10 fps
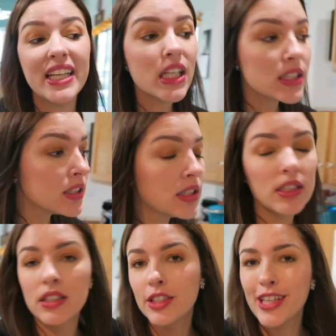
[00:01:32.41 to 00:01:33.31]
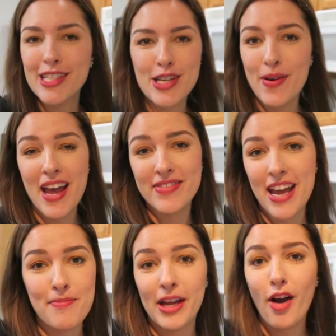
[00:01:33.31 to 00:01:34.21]
You guys know I have to
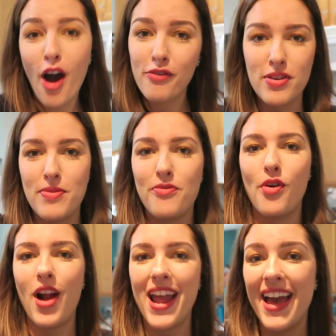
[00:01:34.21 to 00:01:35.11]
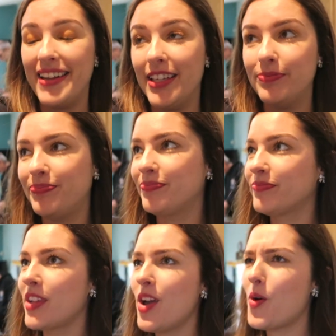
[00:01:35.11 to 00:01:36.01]
have my coffee before I edit,
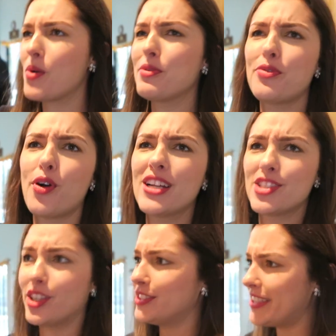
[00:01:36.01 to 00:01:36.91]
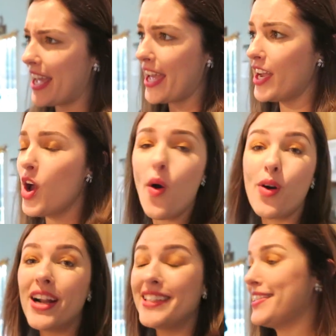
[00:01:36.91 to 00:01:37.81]
or before I start the day,
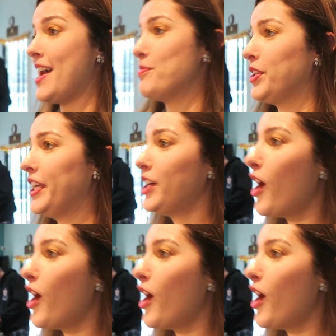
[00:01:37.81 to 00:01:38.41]
or any time really.